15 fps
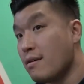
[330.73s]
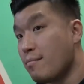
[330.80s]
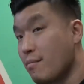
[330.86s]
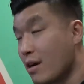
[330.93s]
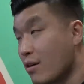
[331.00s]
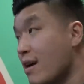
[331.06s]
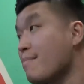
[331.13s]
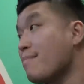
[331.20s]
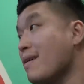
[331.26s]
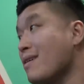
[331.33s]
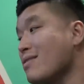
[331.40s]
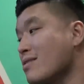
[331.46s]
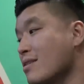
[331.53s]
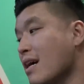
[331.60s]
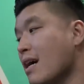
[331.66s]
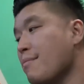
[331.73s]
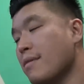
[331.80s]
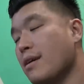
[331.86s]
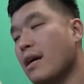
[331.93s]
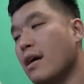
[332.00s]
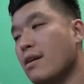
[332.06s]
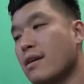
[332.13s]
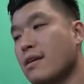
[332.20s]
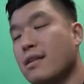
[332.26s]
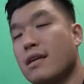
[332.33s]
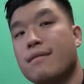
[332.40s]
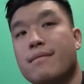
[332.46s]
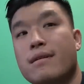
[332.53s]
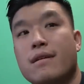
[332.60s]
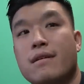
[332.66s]
My grandparents taught me how to only
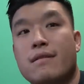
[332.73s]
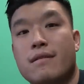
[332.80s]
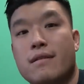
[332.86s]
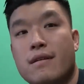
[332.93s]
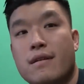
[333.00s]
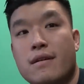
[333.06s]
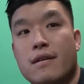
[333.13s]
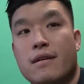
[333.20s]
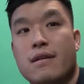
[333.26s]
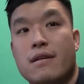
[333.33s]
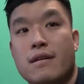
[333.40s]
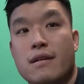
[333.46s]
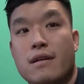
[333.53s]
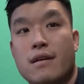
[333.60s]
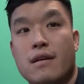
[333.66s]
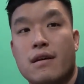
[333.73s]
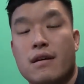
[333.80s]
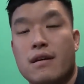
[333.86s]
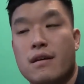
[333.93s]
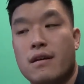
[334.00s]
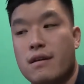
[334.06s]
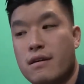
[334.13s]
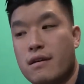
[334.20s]
make fun of the way you wipe your ass.